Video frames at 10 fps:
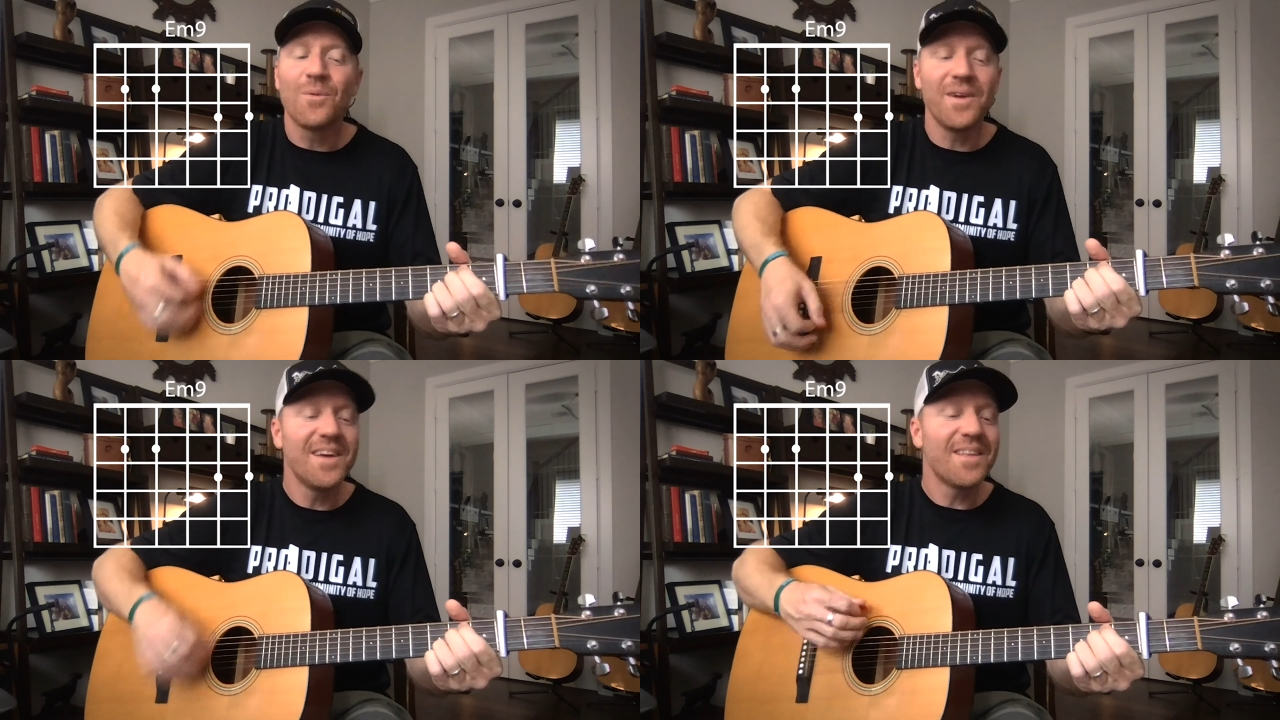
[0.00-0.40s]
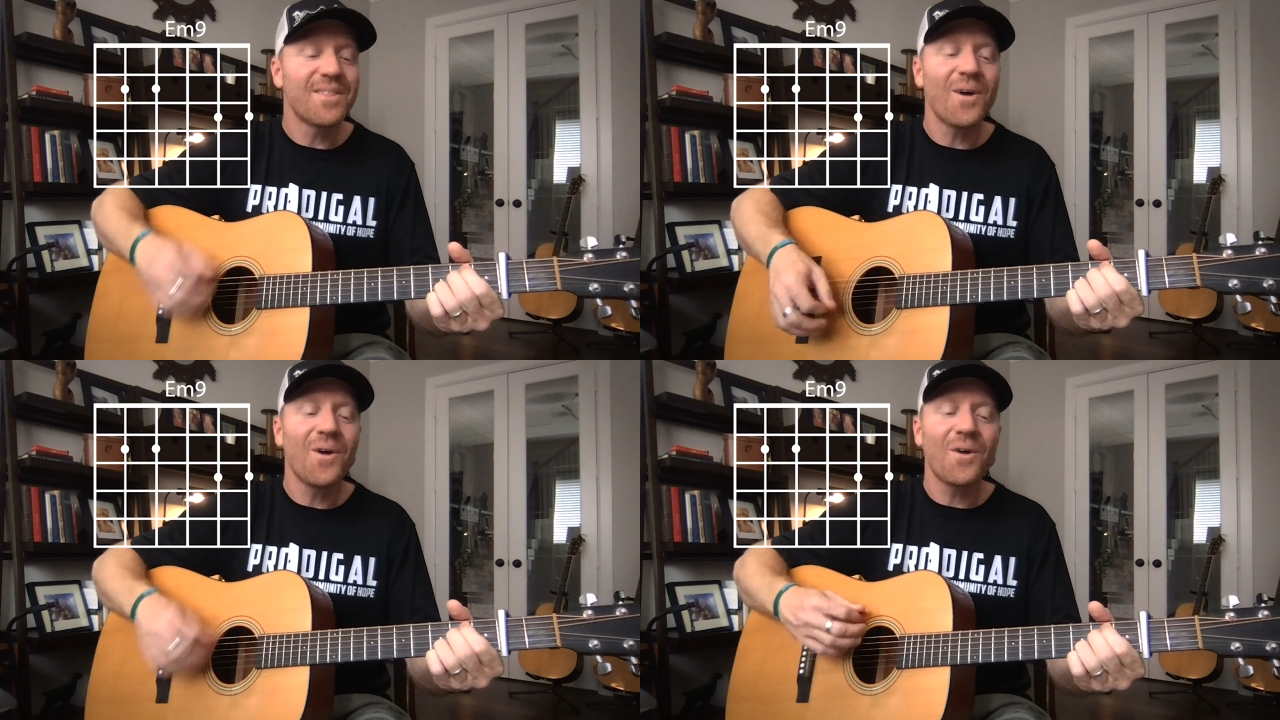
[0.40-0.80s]
With
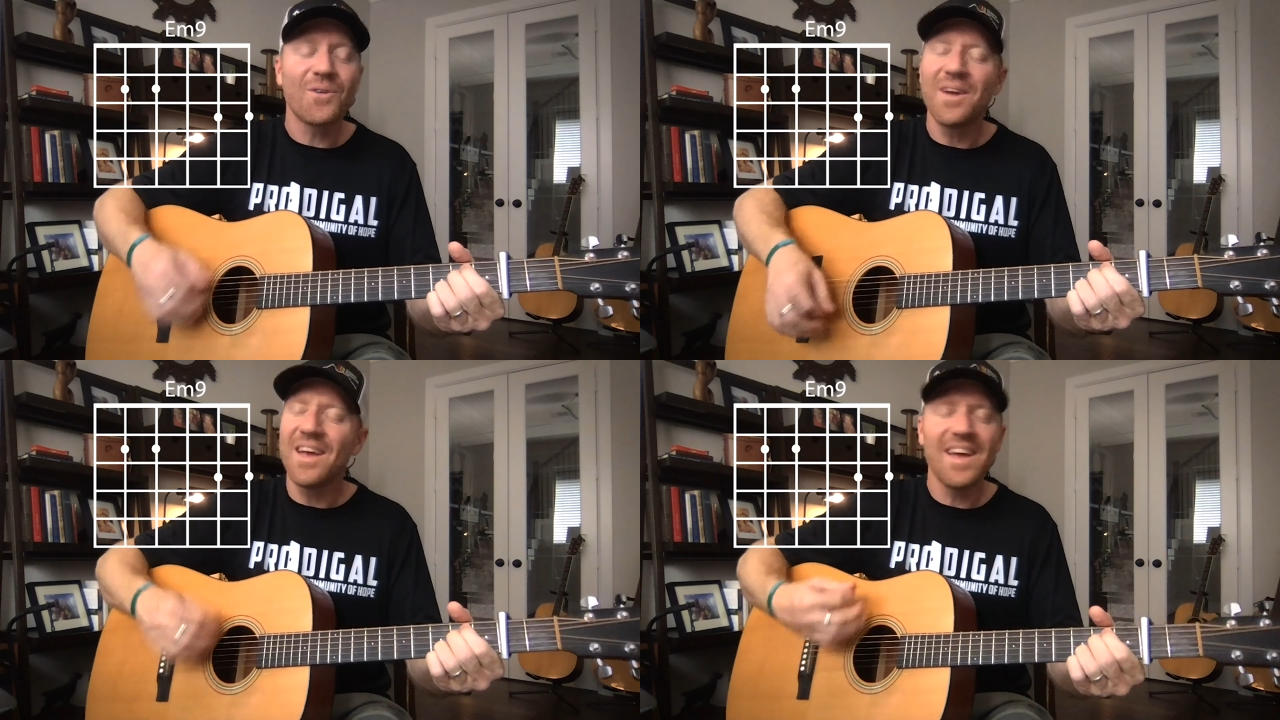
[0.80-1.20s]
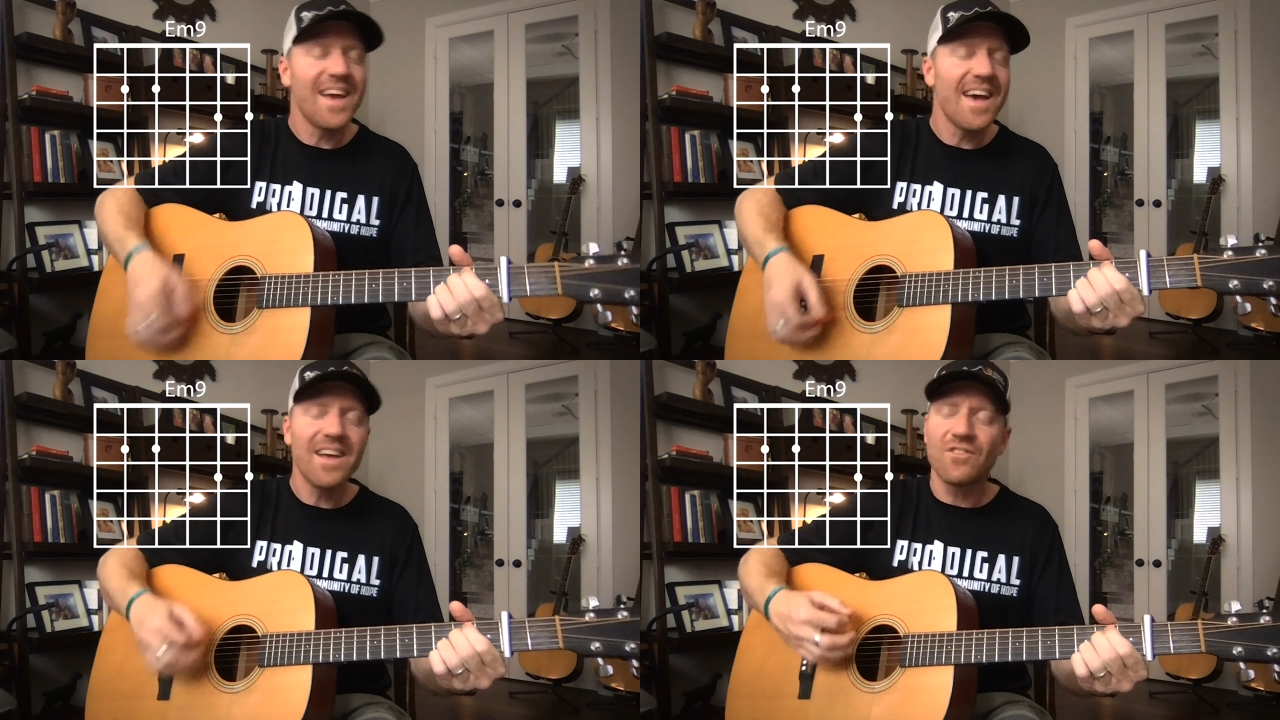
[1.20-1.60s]
all
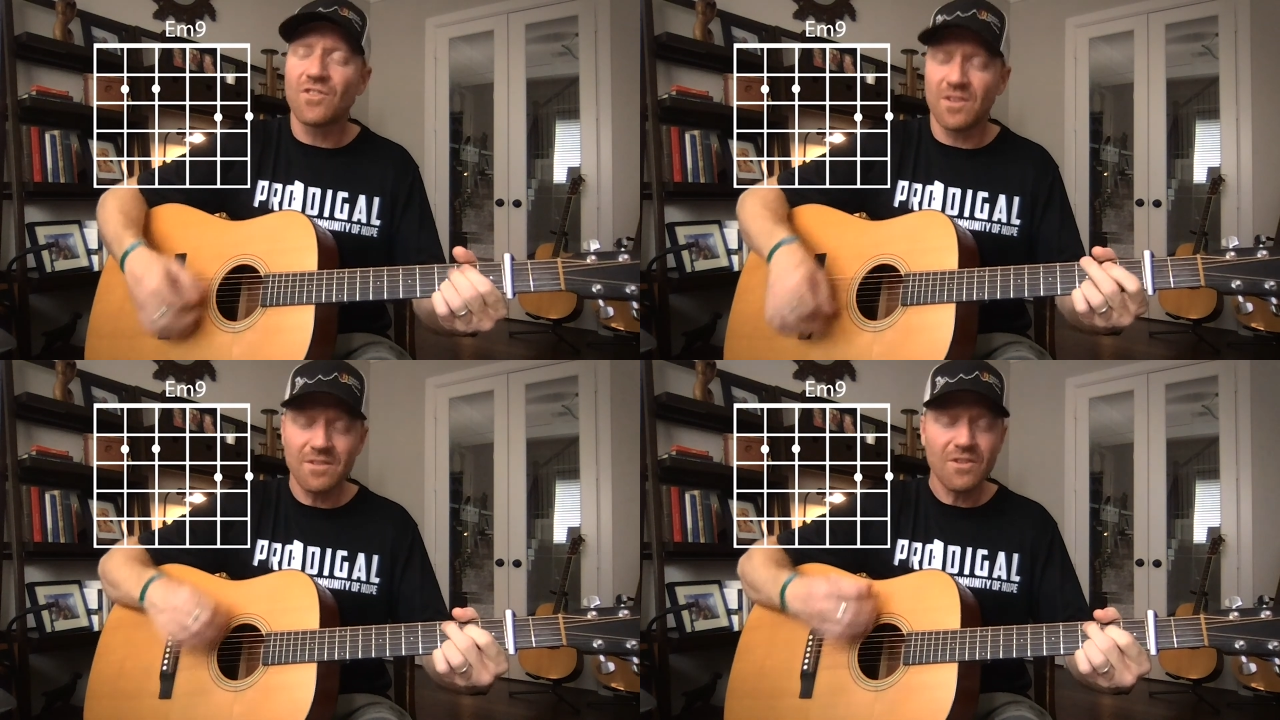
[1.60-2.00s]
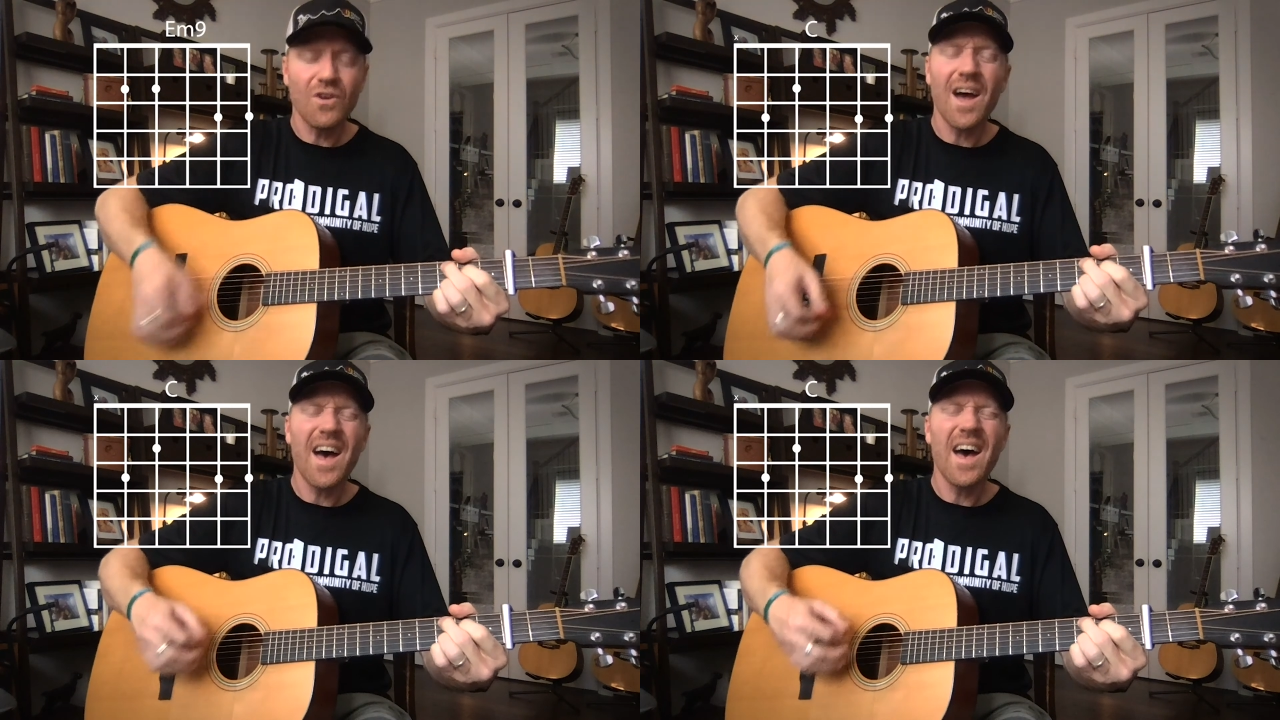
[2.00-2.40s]
creation
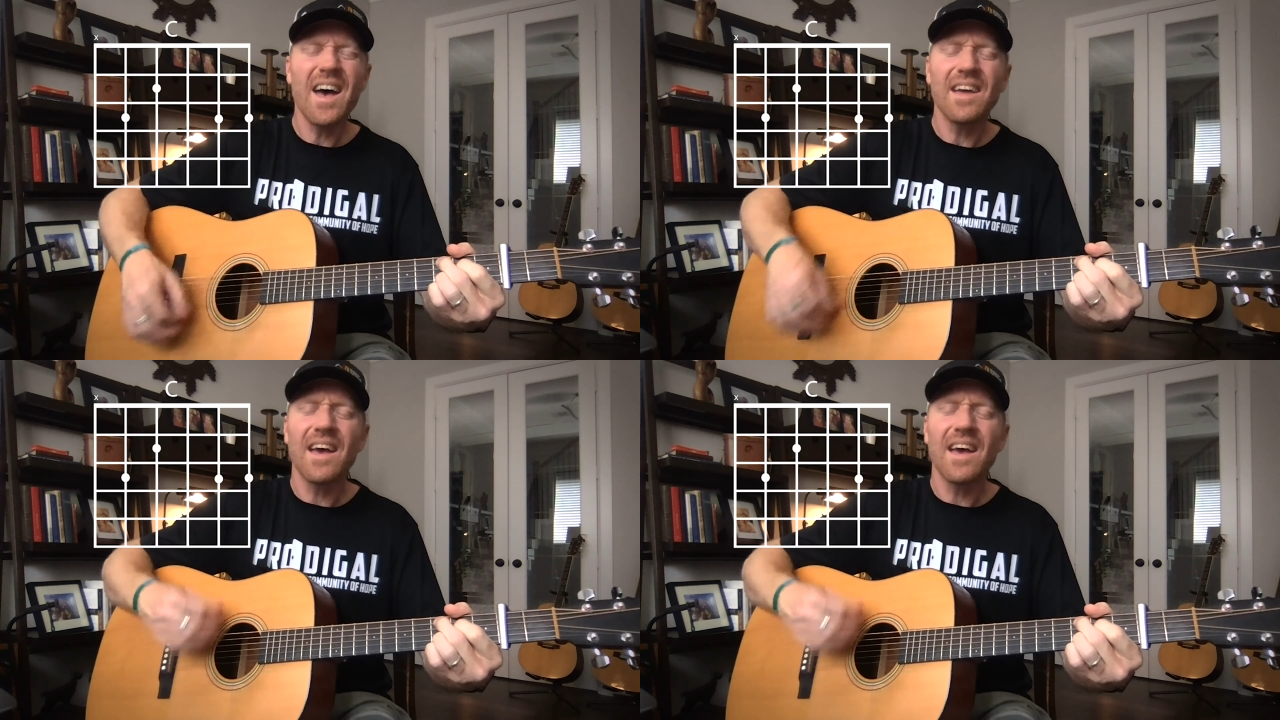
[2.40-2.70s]
cry,